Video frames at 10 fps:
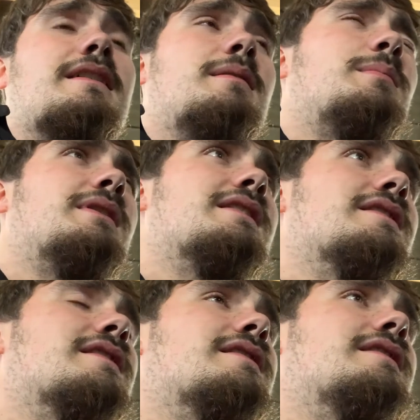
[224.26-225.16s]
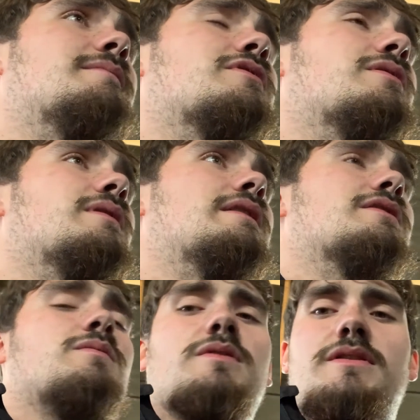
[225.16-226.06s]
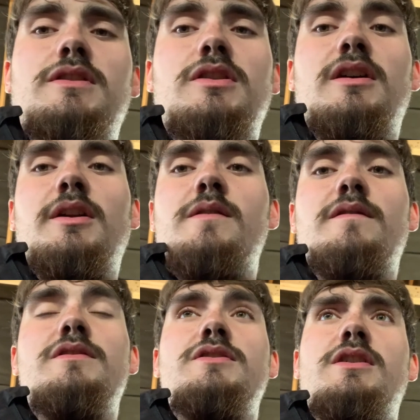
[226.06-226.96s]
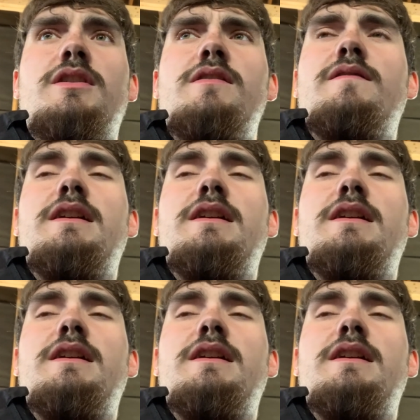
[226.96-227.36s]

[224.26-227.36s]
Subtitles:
But it just seems to, it just wants to turn over and turn over.